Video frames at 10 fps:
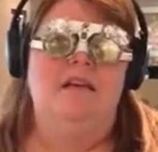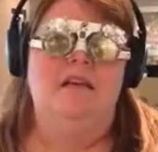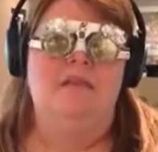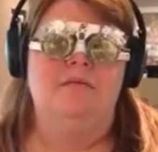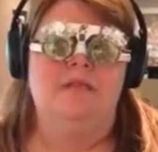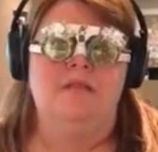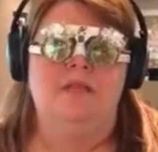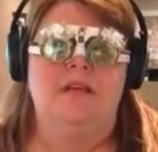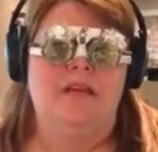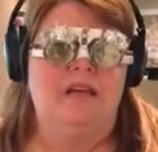It was
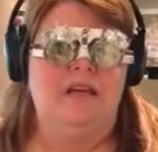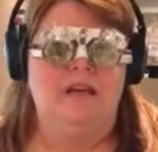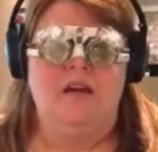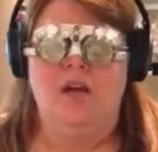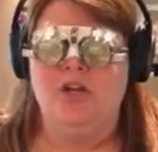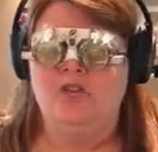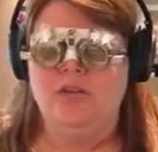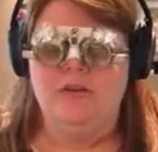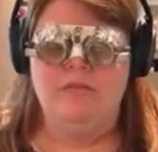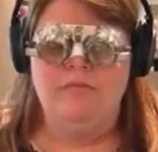like getting a
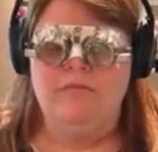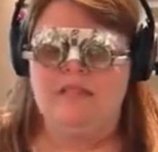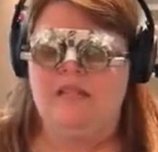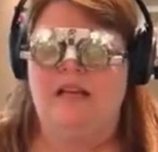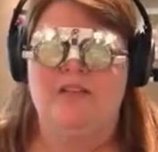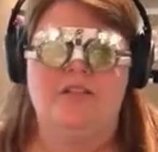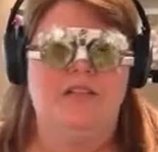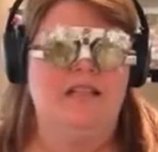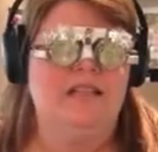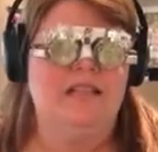hundred massages
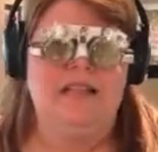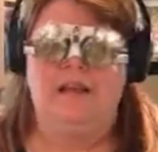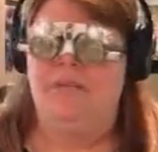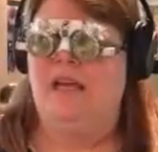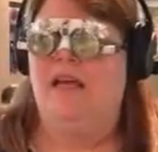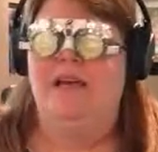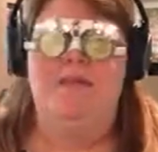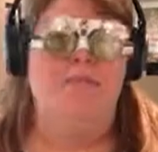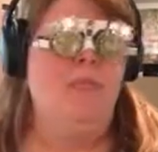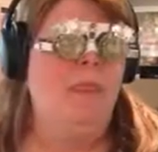at the same
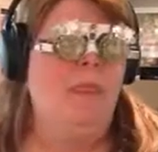time.